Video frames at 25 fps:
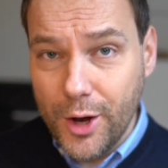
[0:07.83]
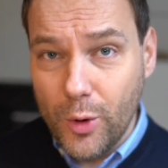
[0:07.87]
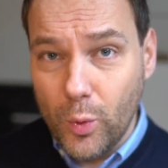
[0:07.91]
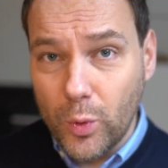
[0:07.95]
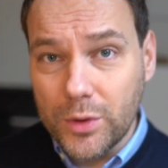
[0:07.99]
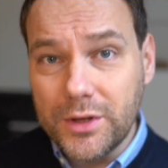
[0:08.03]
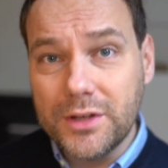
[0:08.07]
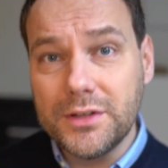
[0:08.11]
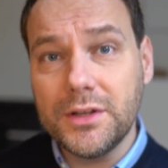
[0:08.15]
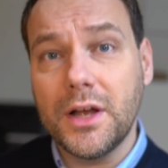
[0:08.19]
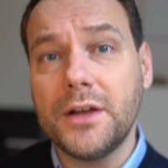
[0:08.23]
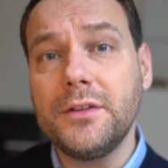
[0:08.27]

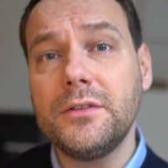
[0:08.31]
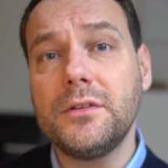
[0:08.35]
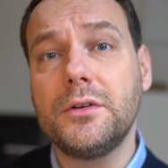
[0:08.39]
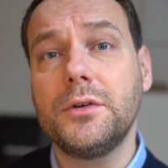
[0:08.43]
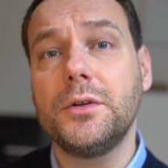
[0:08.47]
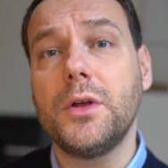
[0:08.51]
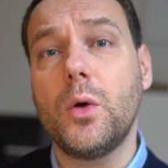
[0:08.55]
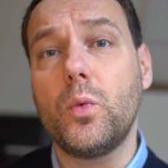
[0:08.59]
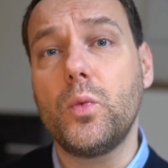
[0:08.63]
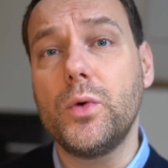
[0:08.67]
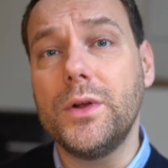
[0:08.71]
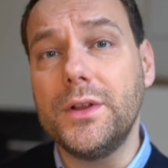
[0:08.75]
When clients are
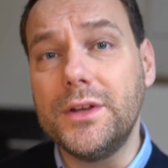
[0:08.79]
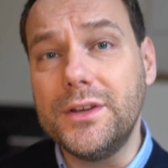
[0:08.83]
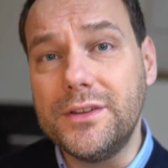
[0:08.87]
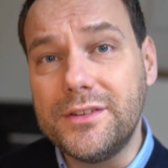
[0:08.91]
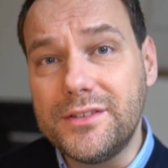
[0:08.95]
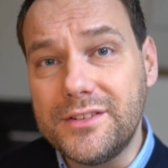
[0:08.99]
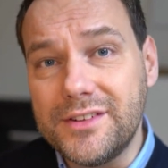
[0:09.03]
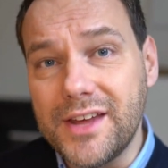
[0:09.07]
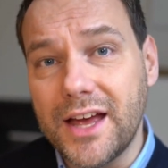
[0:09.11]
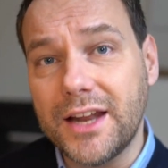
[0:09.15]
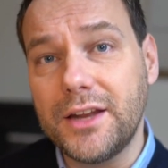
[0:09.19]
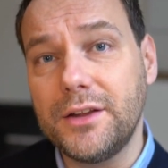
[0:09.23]
not really
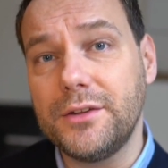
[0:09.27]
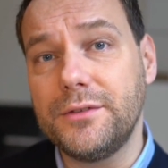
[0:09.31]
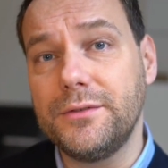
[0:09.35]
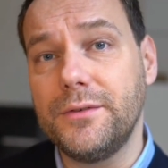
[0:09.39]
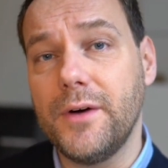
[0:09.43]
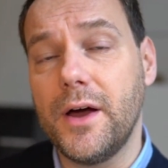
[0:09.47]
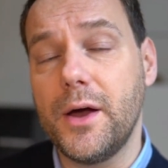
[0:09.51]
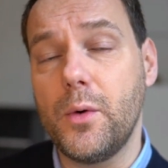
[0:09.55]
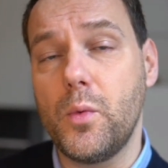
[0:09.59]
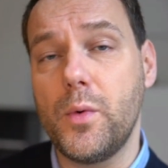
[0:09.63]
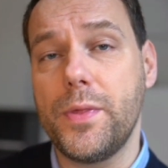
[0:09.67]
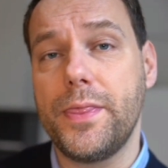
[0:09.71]

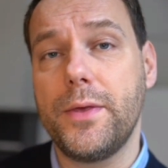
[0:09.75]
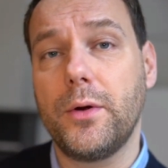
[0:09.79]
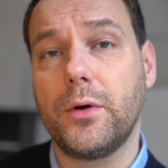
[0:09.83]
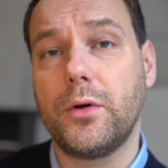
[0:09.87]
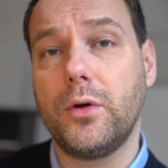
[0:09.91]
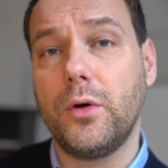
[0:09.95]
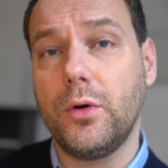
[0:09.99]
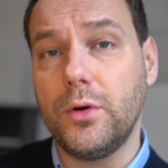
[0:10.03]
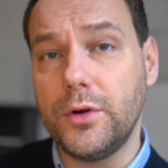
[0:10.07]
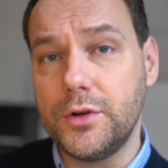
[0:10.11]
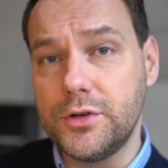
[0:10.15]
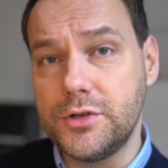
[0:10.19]
satisfied with their
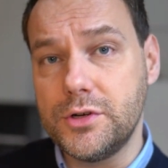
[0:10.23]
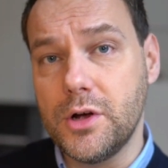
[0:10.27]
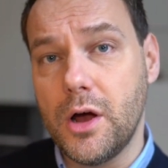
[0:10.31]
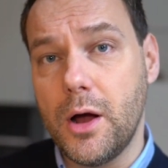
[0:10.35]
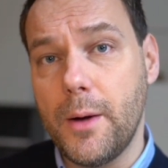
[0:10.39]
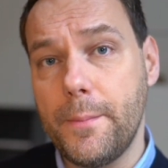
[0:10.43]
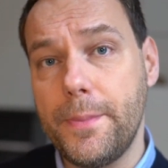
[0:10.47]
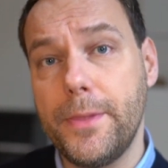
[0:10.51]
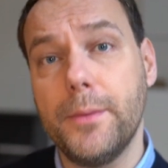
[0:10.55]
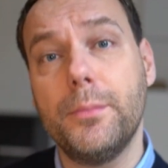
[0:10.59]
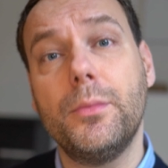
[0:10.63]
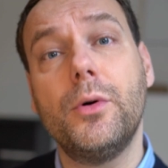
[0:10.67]
current
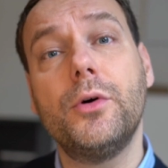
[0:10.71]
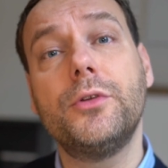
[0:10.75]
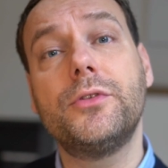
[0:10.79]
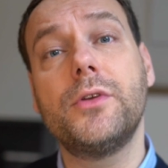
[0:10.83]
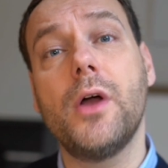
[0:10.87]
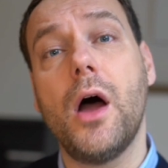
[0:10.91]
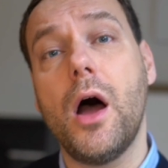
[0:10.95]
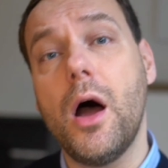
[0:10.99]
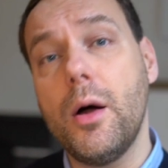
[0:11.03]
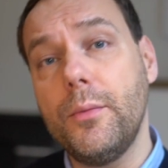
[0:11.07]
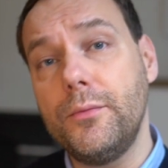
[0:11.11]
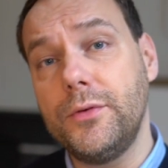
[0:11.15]
job, the most
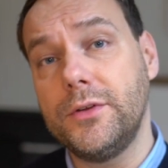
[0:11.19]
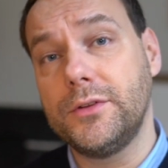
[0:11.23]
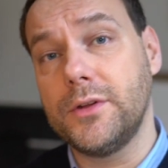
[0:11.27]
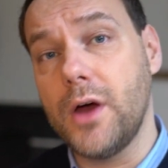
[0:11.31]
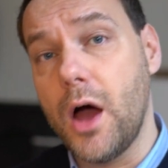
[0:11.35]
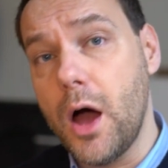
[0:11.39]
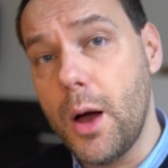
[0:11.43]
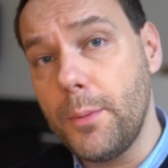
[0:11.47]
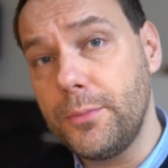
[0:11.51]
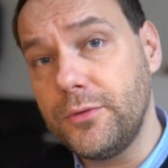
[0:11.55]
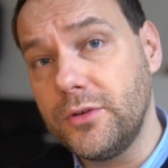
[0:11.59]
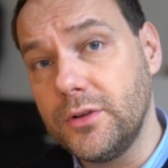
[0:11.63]
obvious
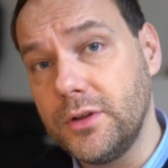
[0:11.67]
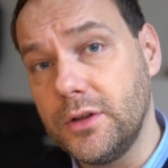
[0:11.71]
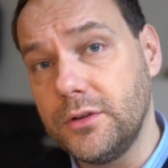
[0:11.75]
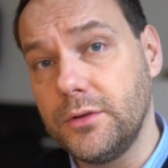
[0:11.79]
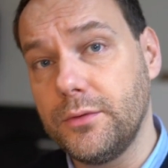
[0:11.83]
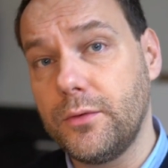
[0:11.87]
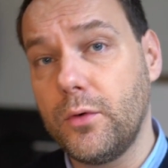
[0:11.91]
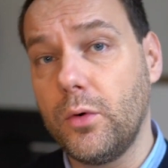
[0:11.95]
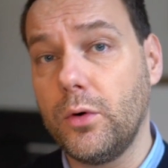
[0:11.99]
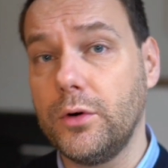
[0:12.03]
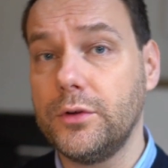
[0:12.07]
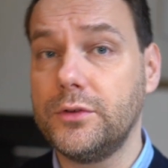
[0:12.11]
option is,
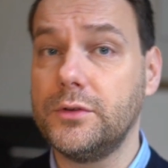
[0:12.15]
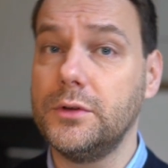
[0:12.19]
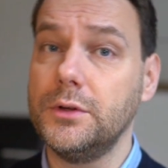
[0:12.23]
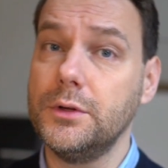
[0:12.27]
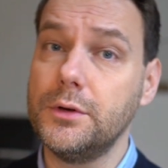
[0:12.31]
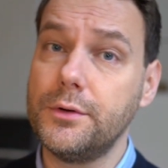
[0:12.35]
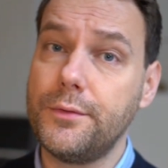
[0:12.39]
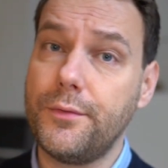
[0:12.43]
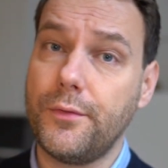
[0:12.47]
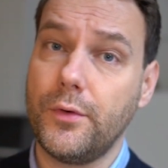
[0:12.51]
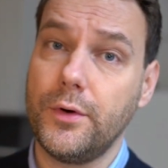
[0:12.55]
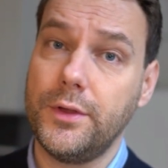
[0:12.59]
of course, to
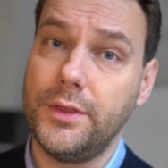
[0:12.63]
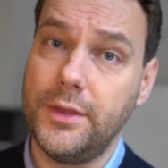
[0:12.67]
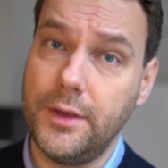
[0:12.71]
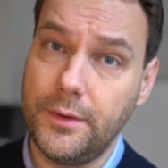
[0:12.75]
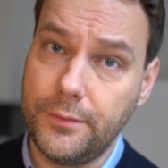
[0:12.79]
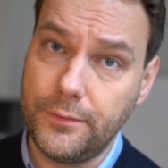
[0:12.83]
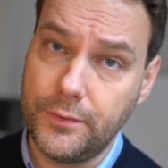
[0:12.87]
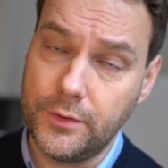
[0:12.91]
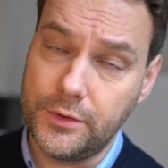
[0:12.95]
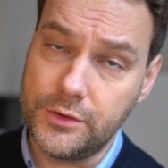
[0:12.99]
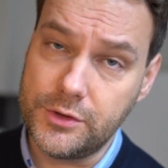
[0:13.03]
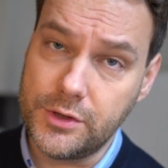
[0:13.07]
look for a
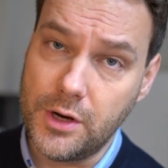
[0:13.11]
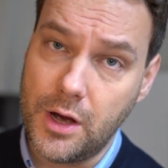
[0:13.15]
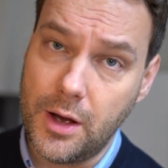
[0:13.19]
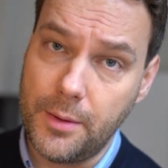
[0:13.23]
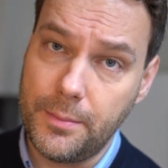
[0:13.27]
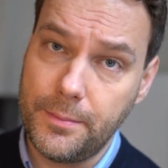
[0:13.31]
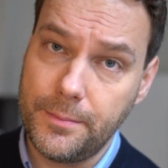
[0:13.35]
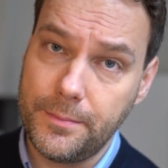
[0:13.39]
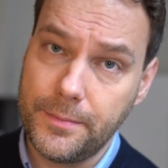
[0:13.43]
different job.